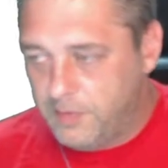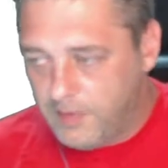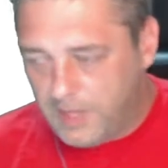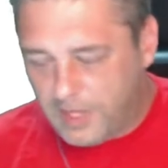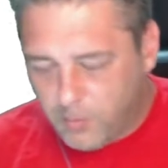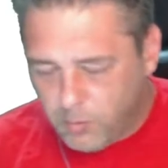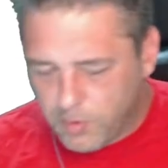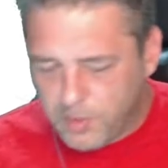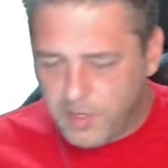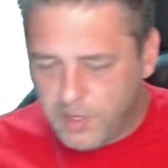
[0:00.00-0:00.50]

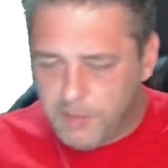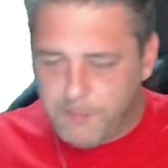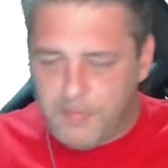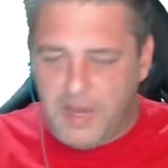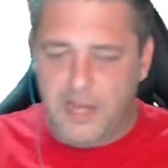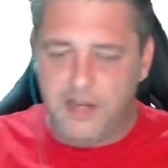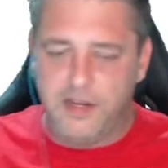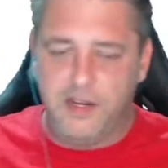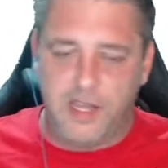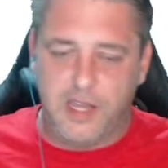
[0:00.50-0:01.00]
Like, we're going to
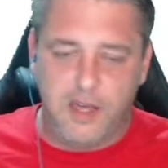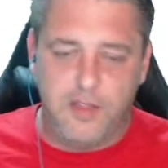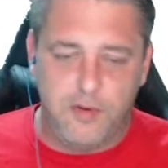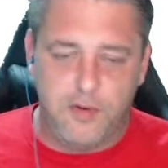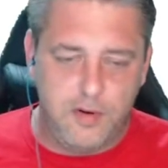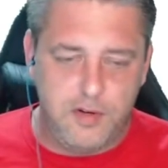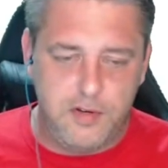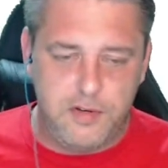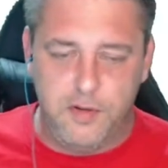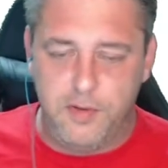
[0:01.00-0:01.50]
bind together
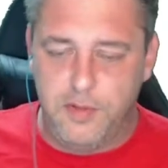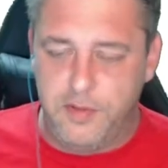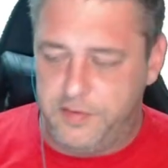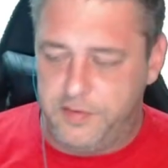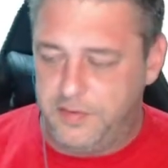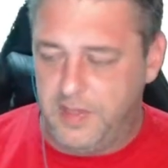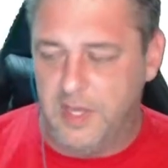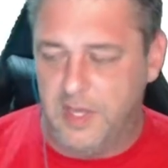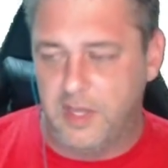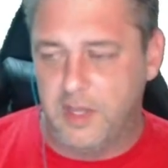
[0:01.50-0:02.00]
and do this
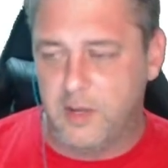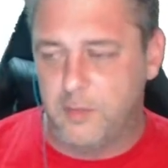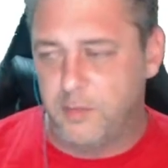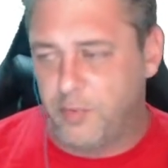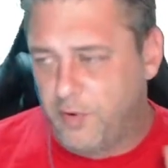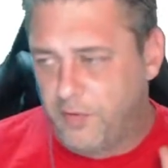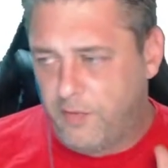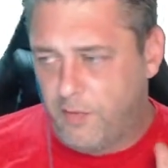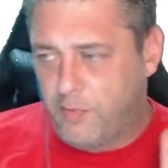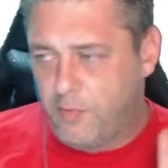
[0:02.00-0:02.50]
thing and
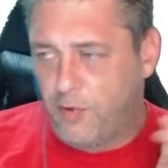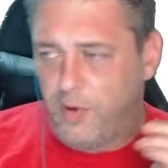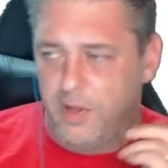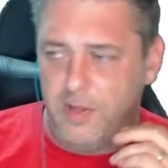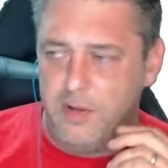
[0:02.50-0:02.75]
prove a point.